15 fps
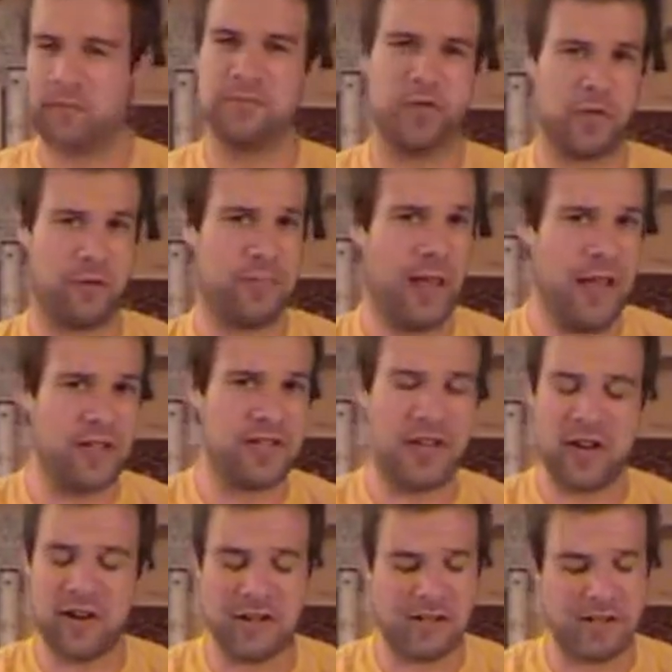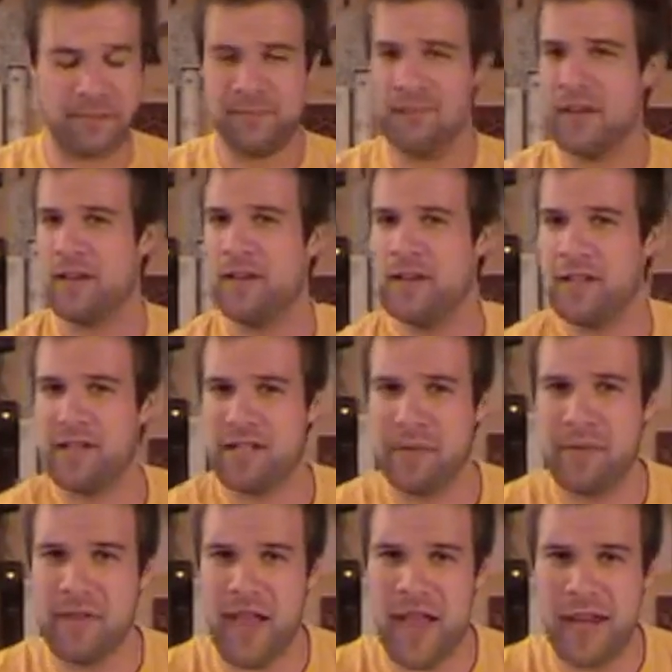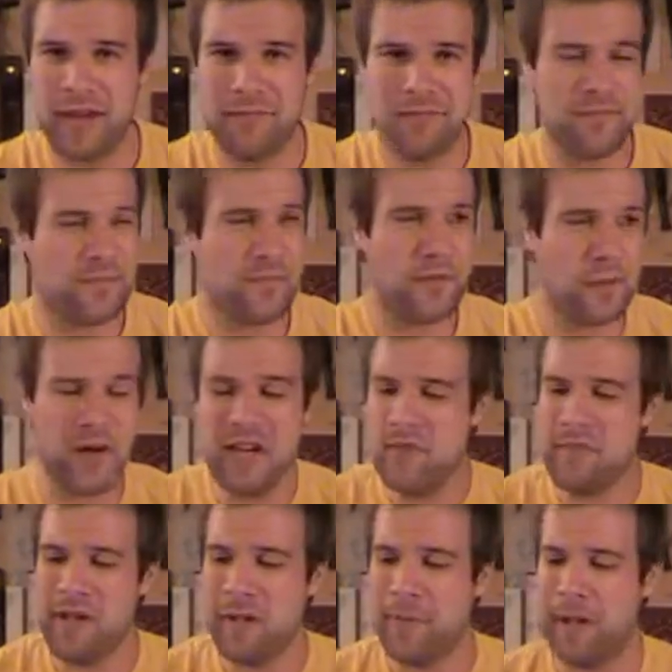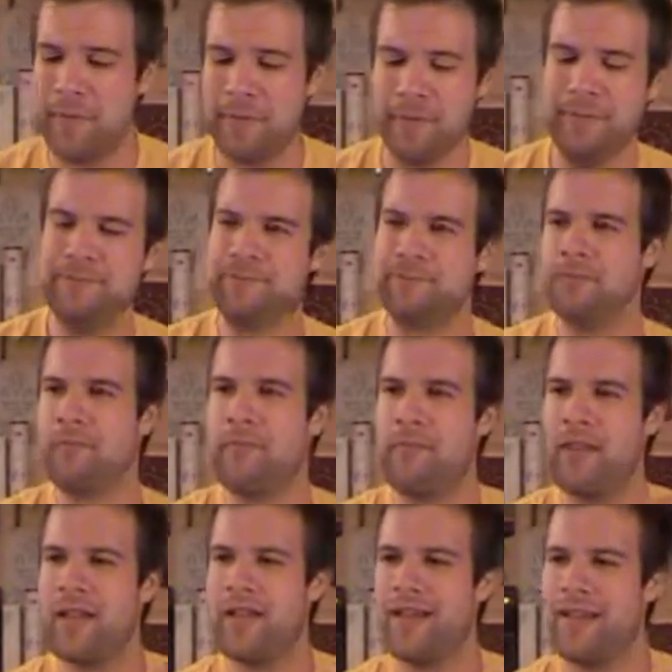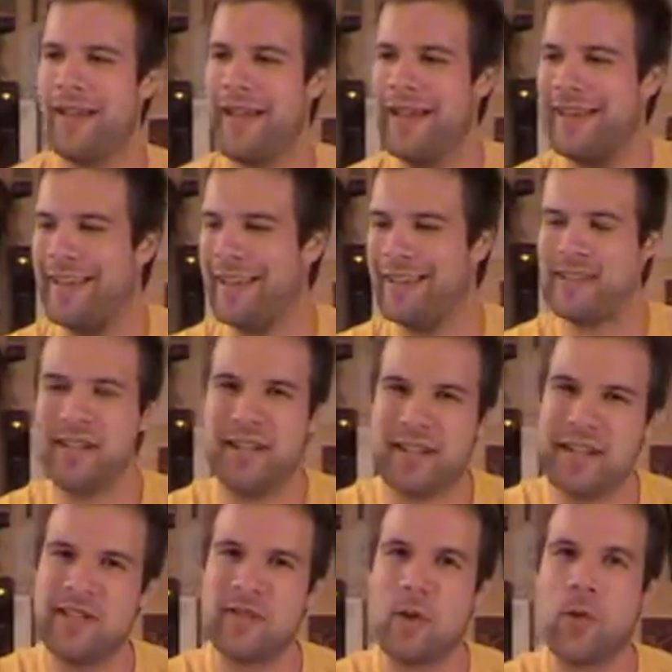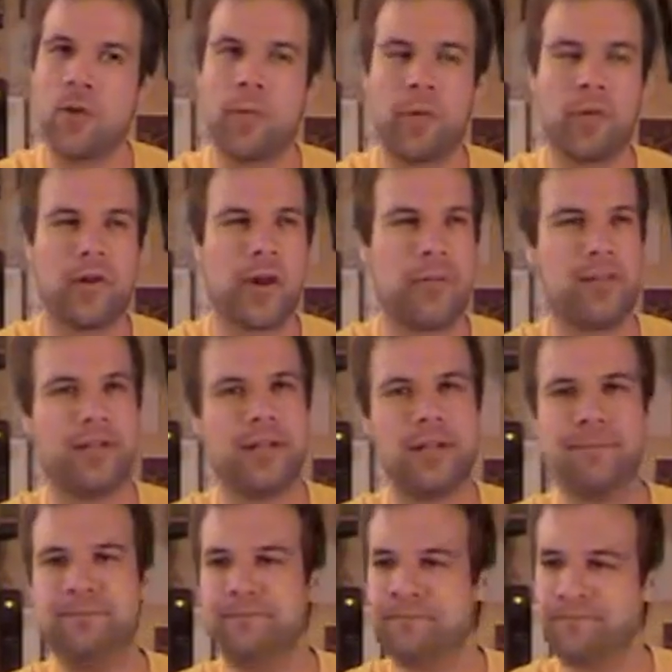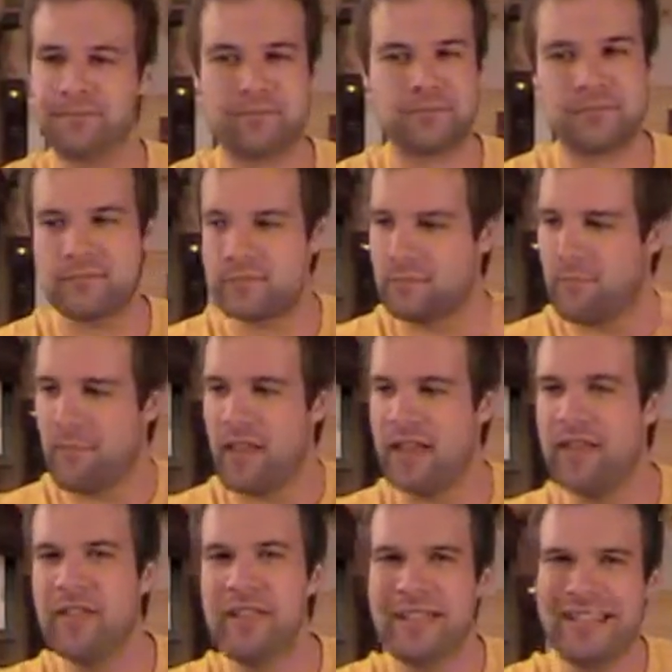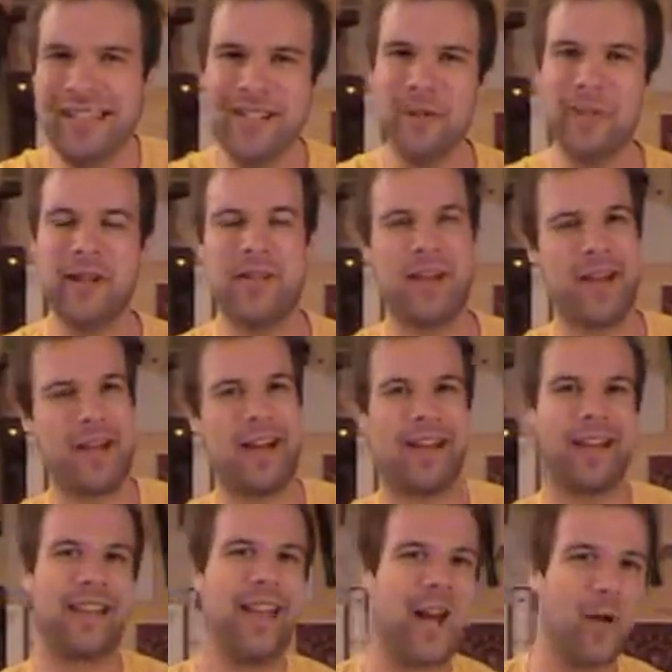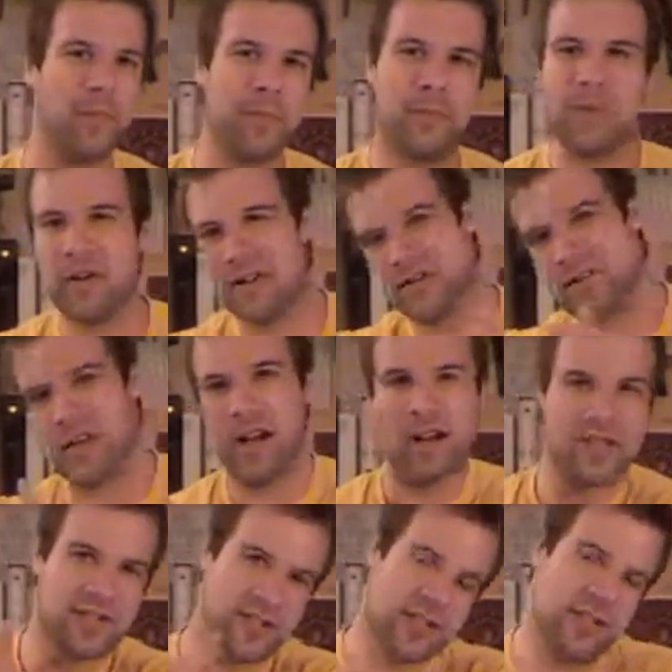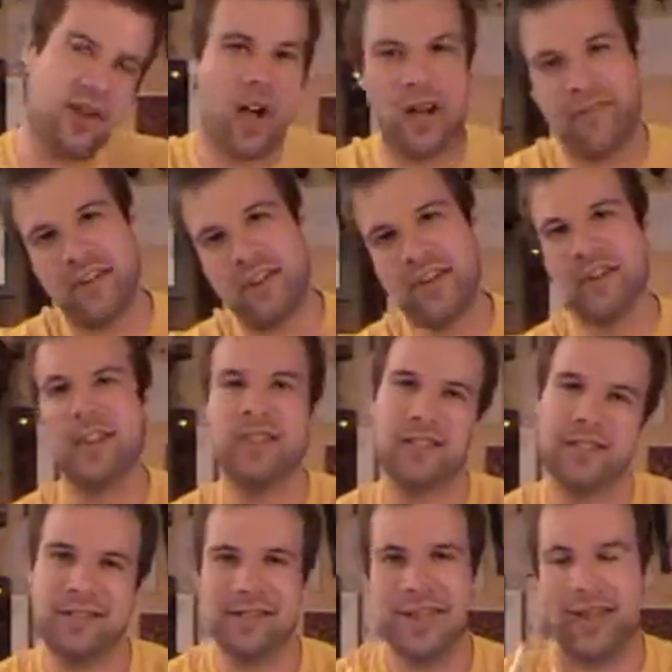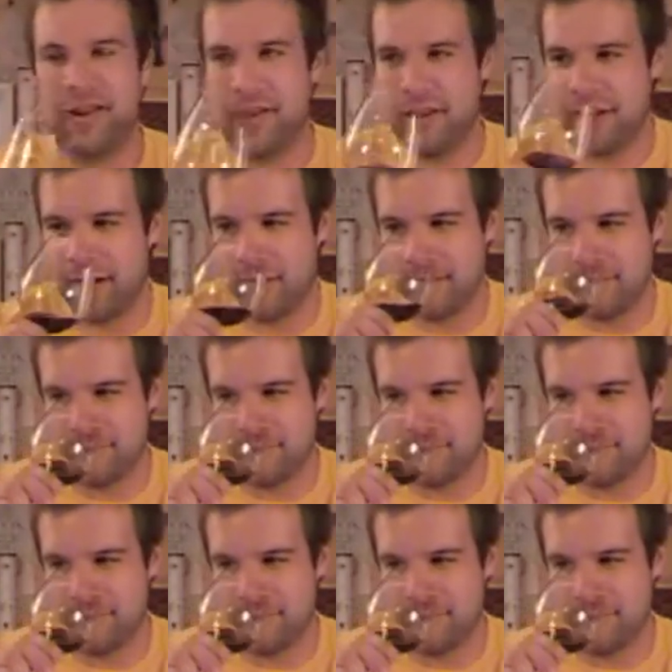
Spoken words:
or sorry, black cherries, some of that green bell pepper, and it's got a nice oak program to it. Giving a little bit of that kind of caramel butterscotch coffee area.